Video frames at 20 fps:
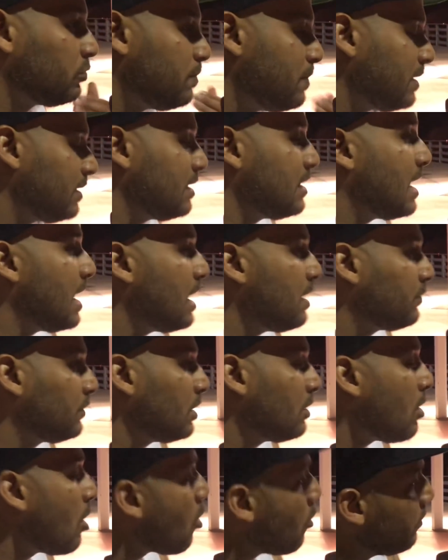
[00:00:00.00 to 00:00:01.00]
big names in
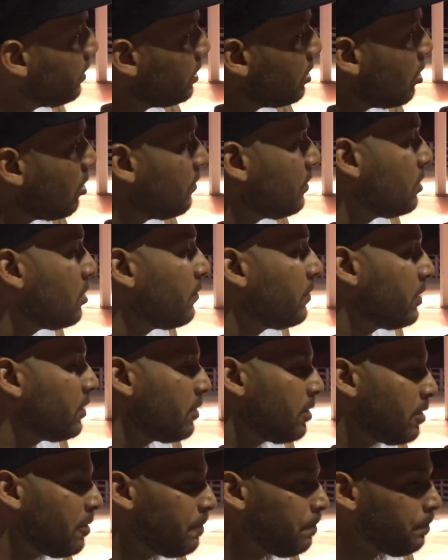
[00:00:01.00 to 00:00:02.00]
OVW over
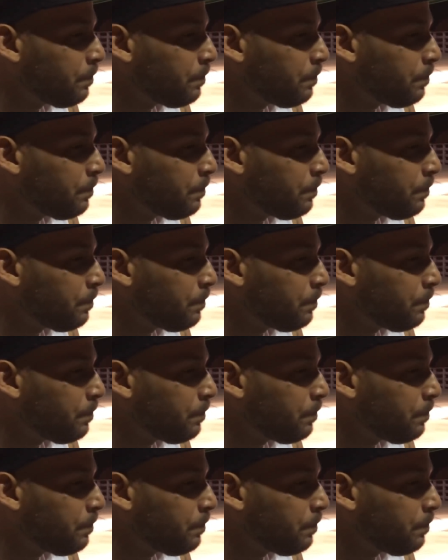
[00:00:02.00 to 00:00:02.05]
there,